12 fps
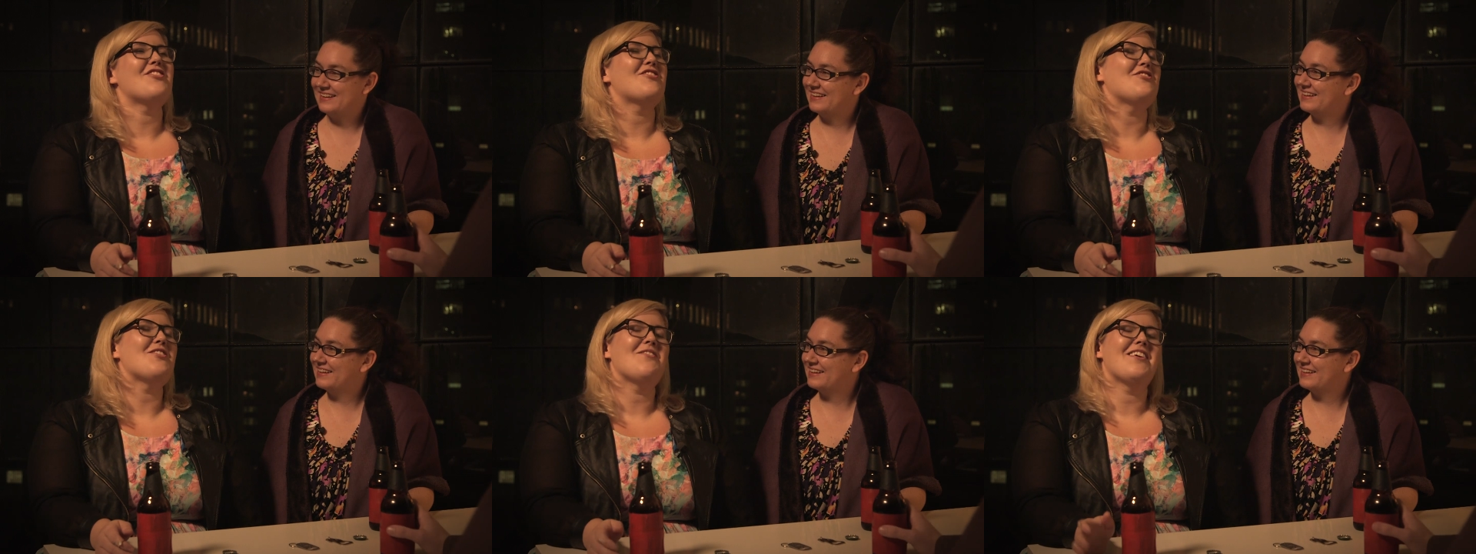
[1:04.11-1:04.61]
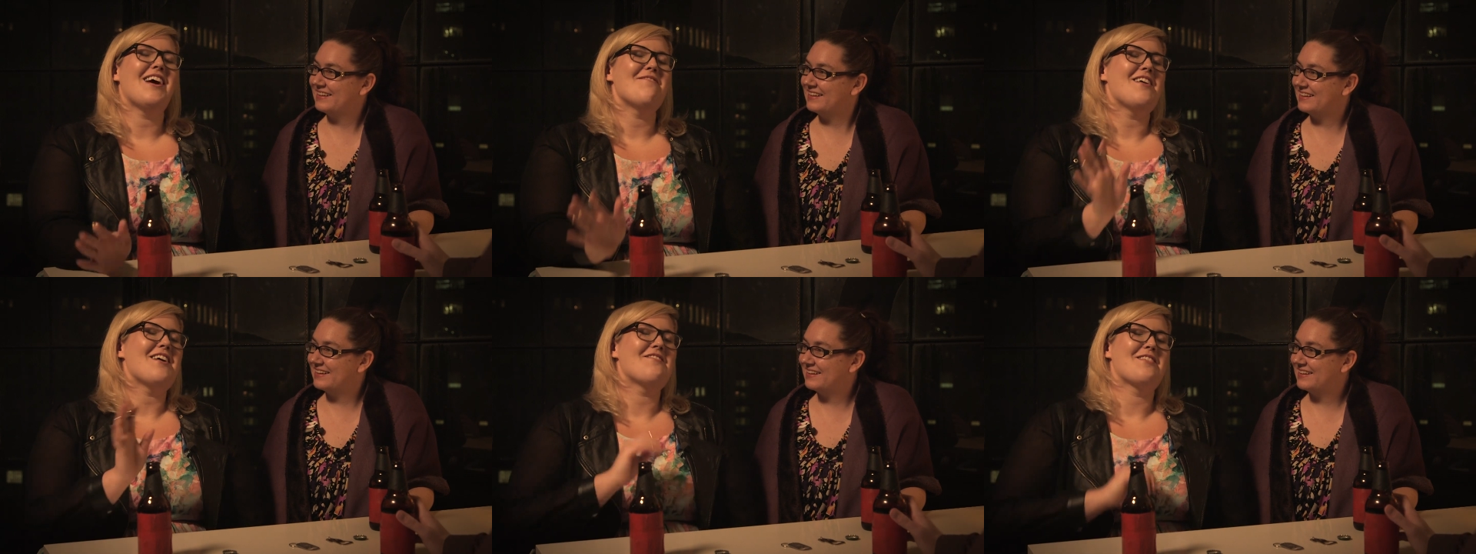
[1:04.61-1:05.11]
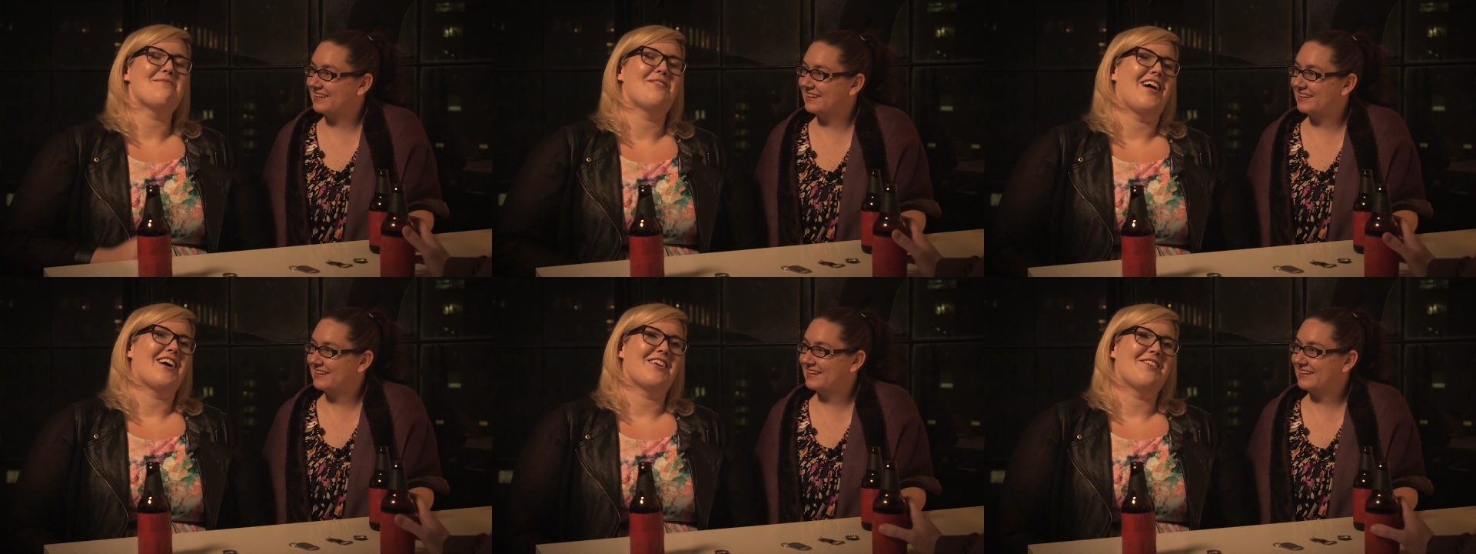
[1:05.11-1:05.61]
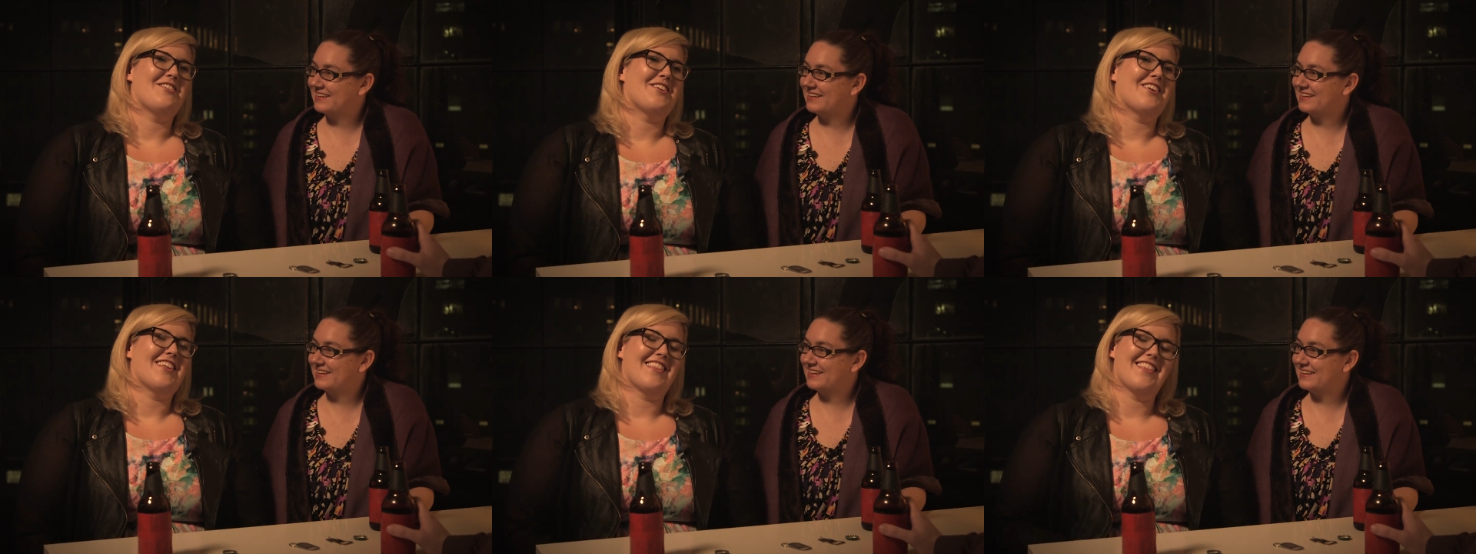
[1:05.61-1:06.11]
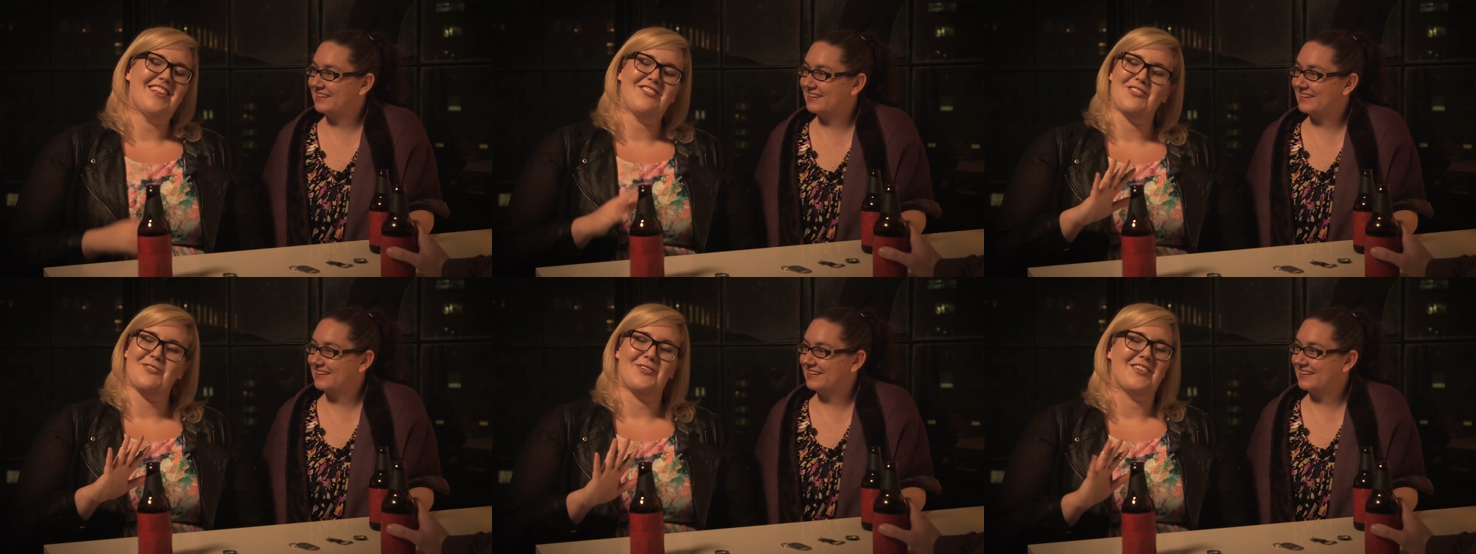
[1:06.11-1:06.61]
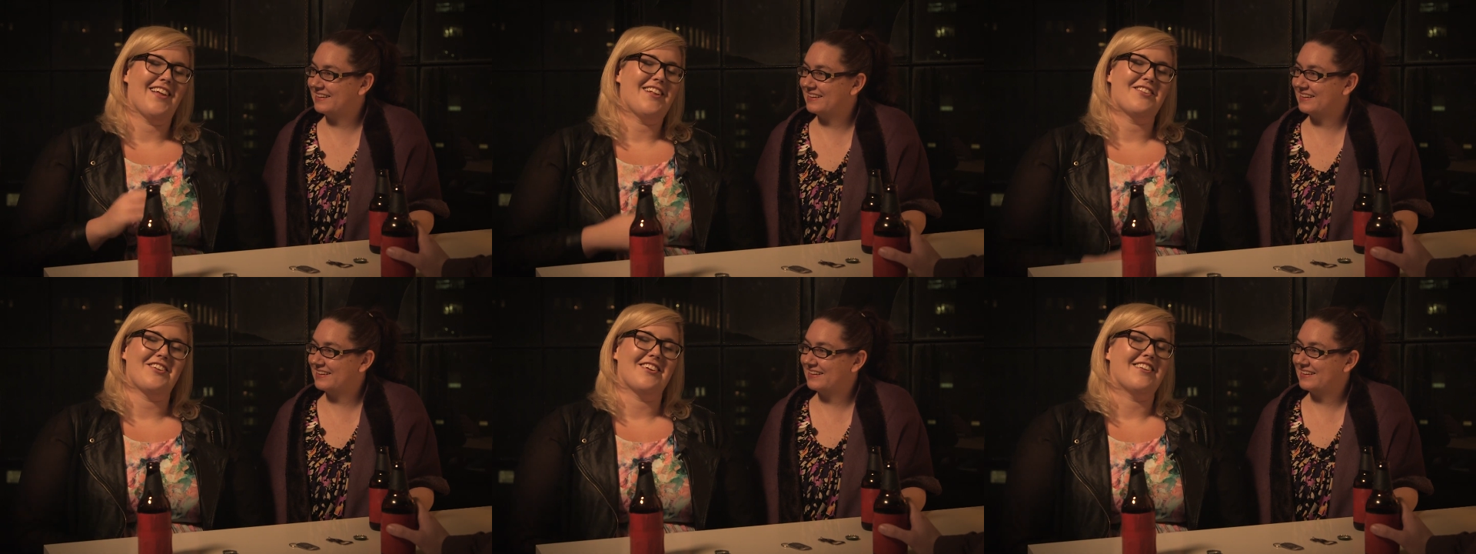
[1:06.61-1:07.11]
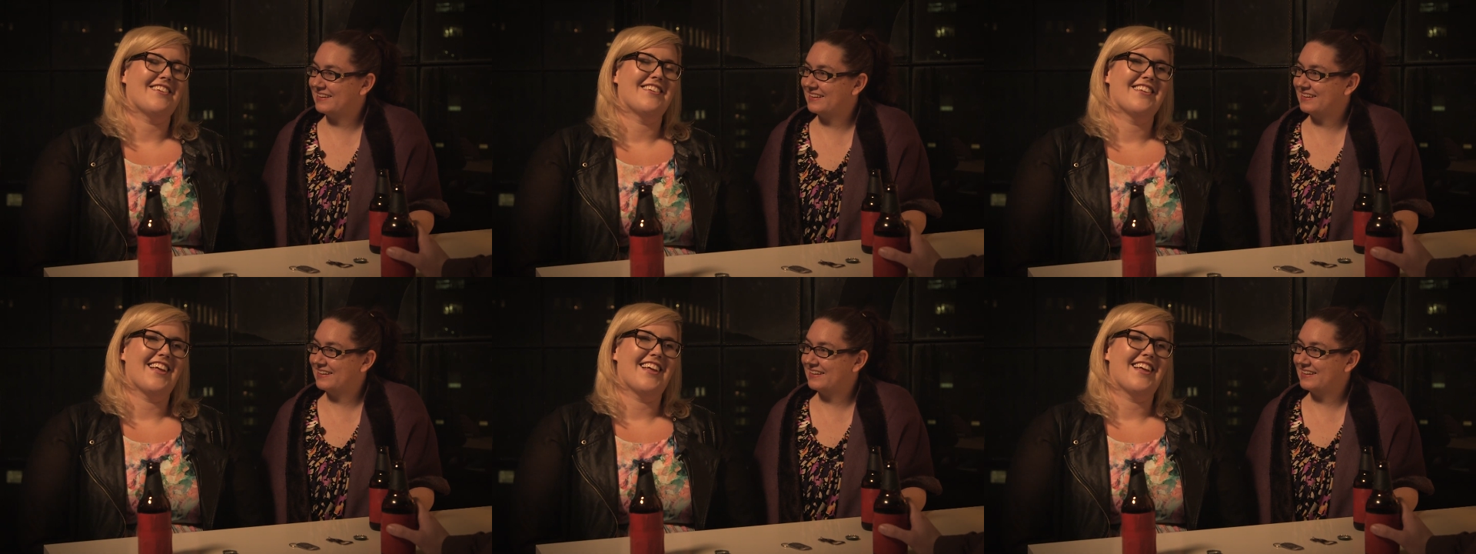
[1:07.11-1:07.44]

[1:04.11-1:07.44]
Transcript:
Speaker 1: just, you know what, I'm not even going to block you or do anything, that's just real, that's good.